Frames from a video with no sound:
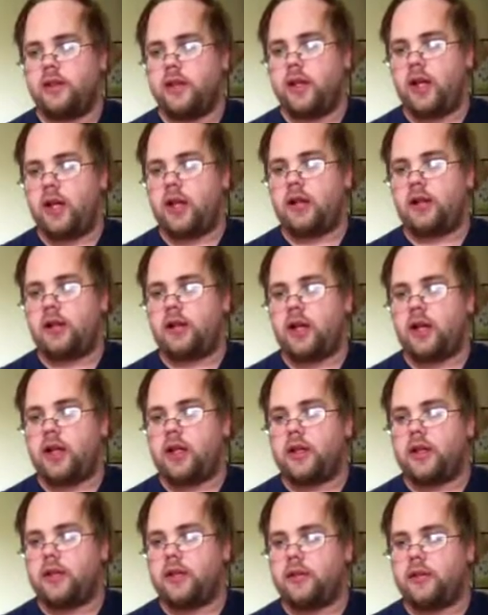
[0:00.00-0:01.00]

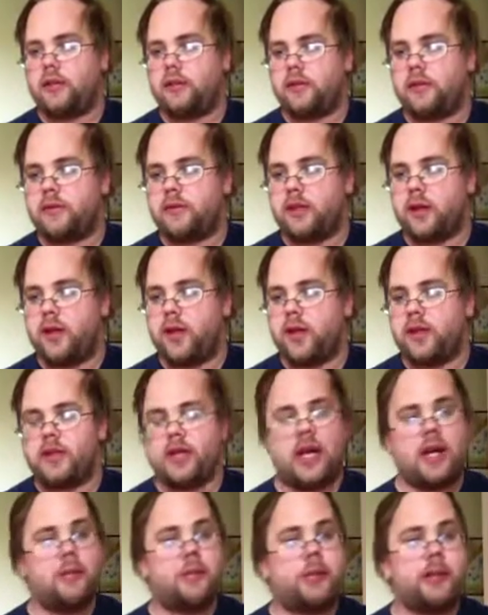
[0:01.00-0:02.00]
Intercontinental
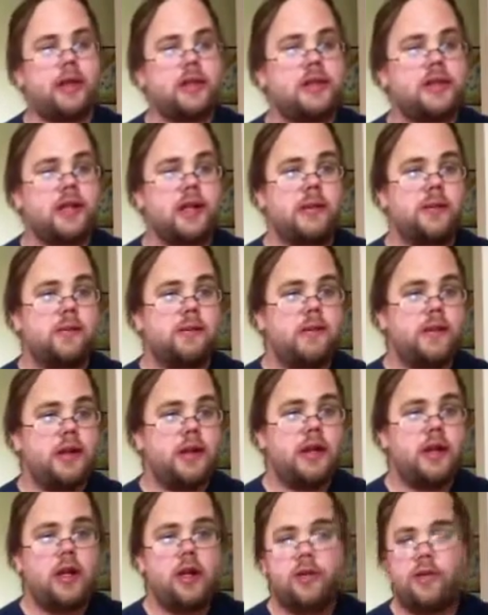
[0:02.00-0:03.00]
Championship
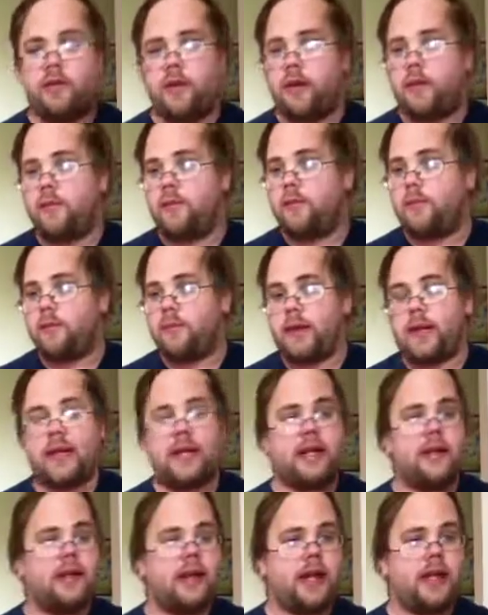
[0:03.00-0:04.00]
from Big
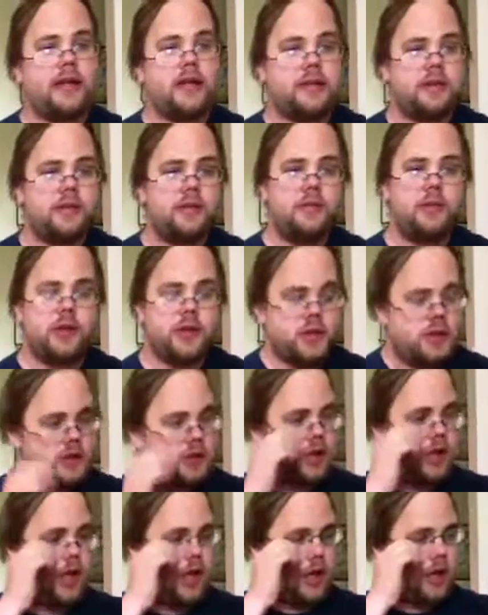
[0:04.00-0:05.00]
E Langston, which
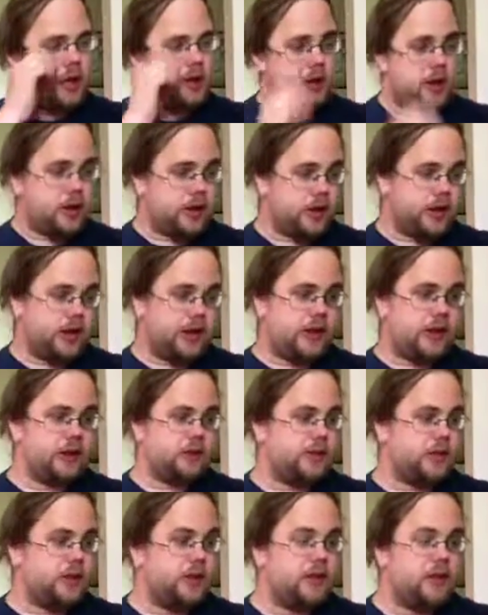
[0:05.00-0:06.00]

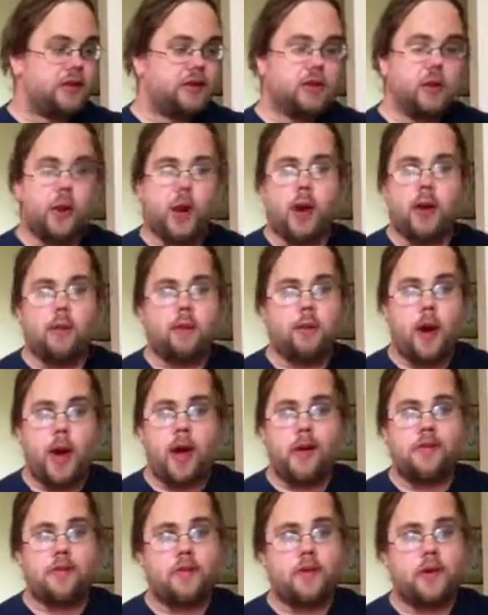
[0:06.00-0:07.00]
the crowd
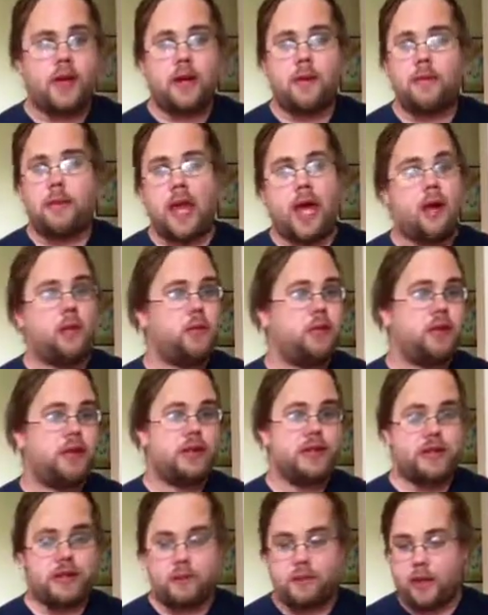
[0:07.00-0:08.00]
popped for him. That
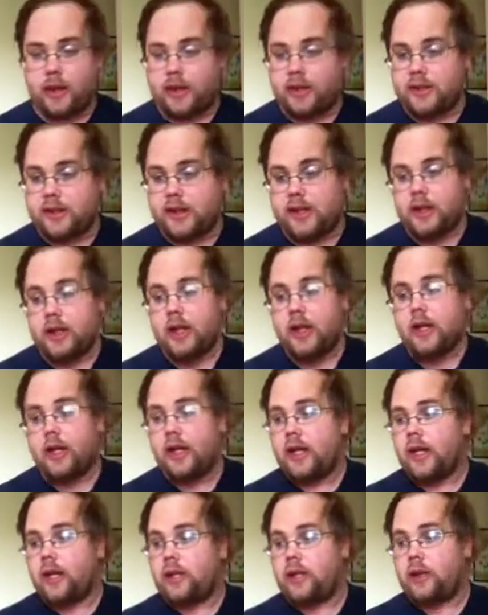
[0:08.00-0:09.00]
was amazing.
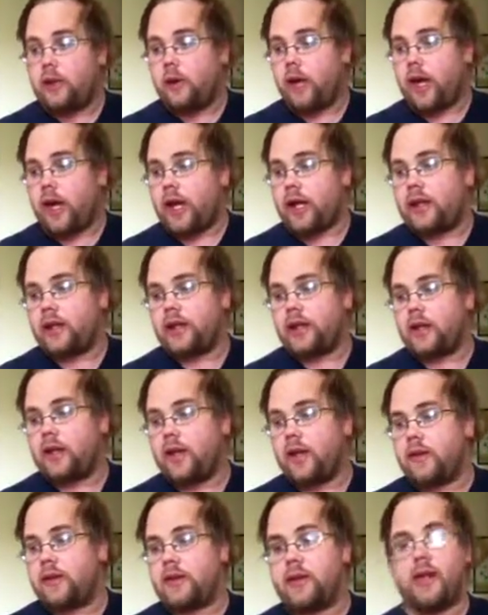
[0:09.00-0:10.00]
You had
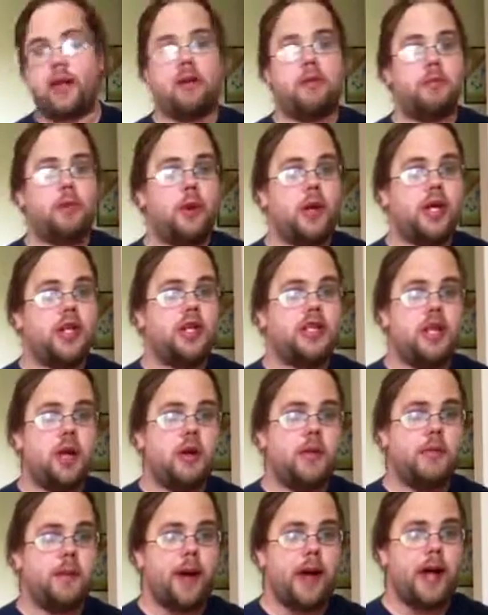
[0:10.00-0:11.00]
the
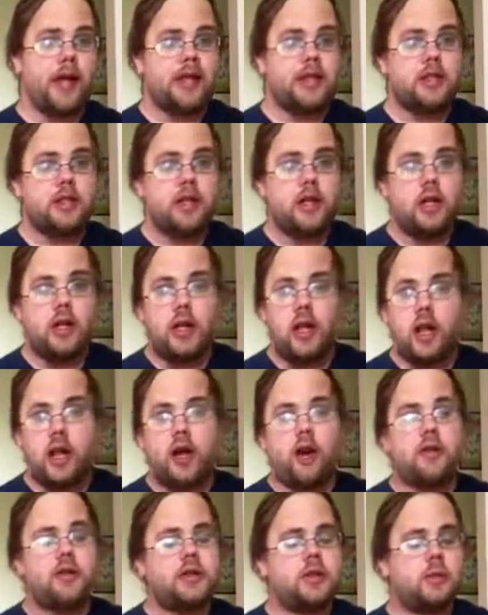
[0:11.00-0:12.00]
pre-show match,
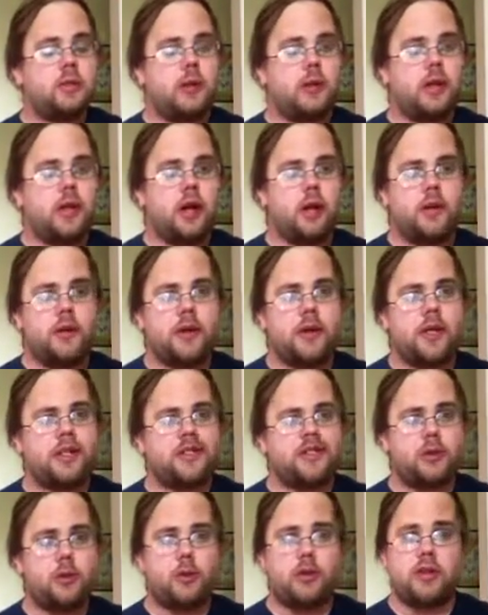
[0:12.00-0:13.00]
El Torino
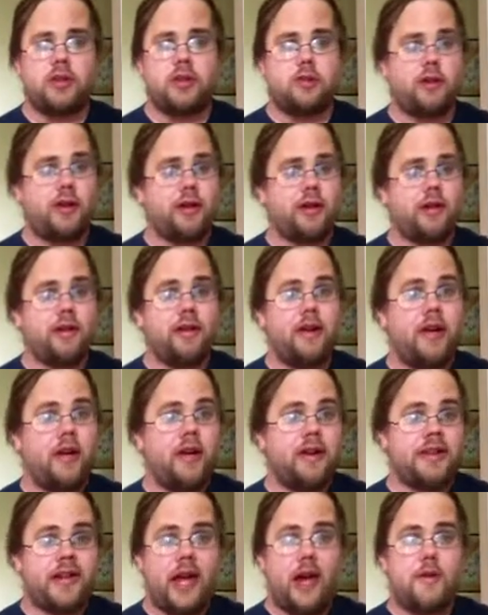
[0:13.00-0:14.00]
against Hornswoggle.
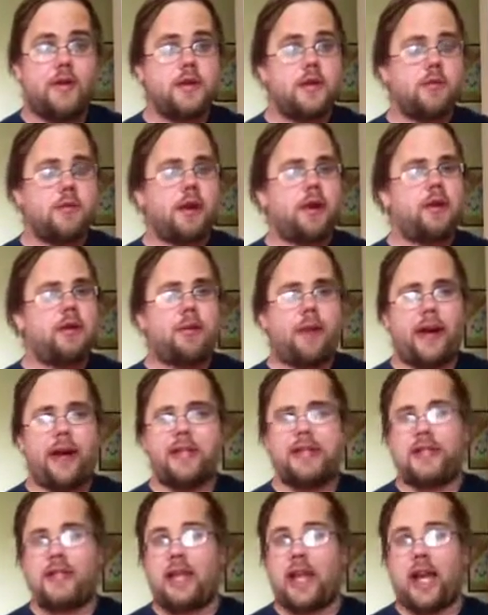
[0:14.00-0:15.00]
That was a better
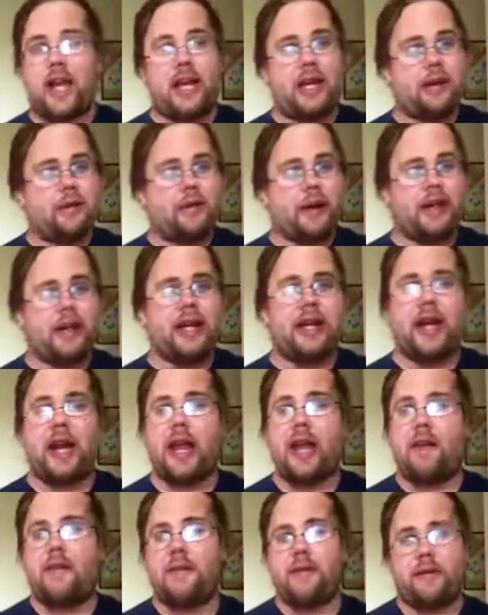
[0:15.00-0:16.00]
match than anybody had
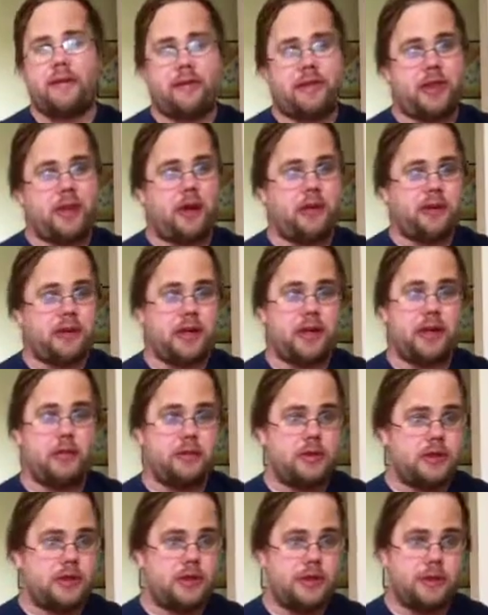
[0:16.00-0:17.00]
ever thought that it
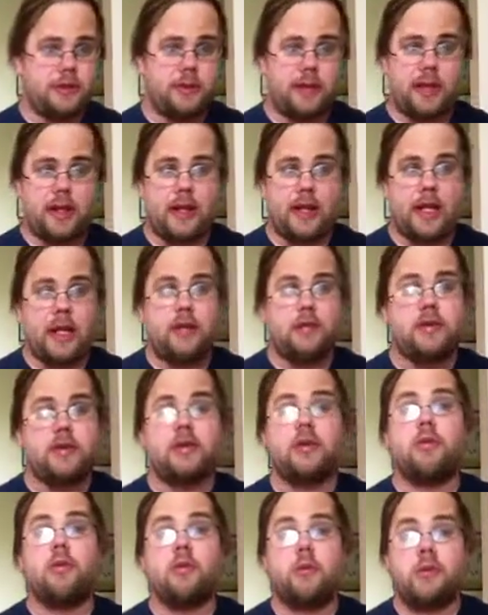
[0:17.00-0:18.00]
was going to be. Like, it was
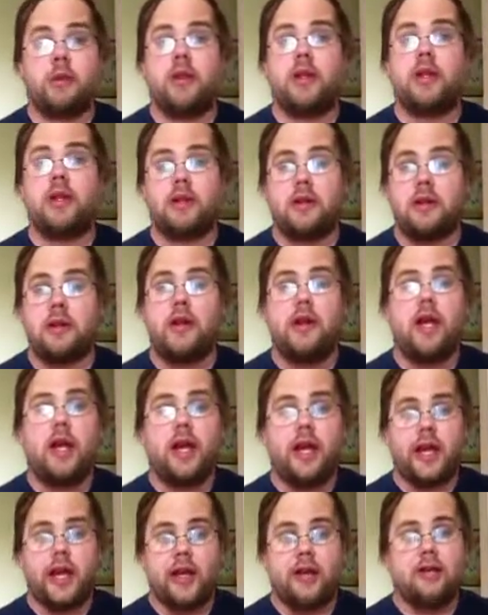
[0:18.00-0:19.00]
a really
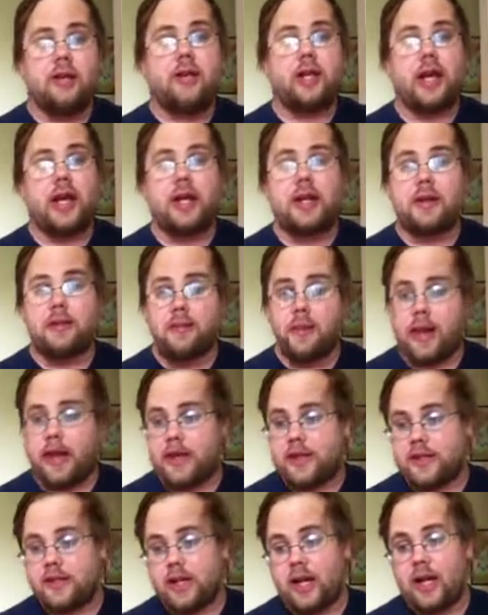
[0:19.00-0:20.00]
entertaining
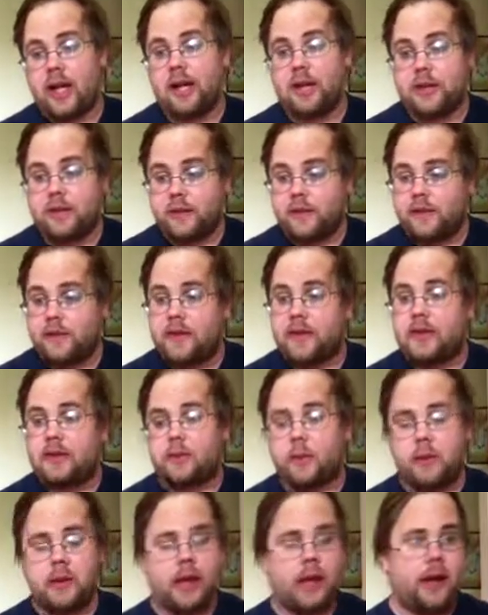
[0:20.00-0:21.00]
match. I thoroughly
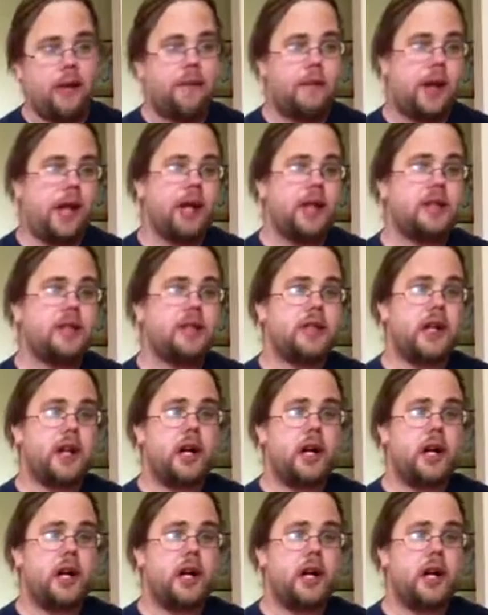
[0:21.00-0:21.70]
enjoyed that match.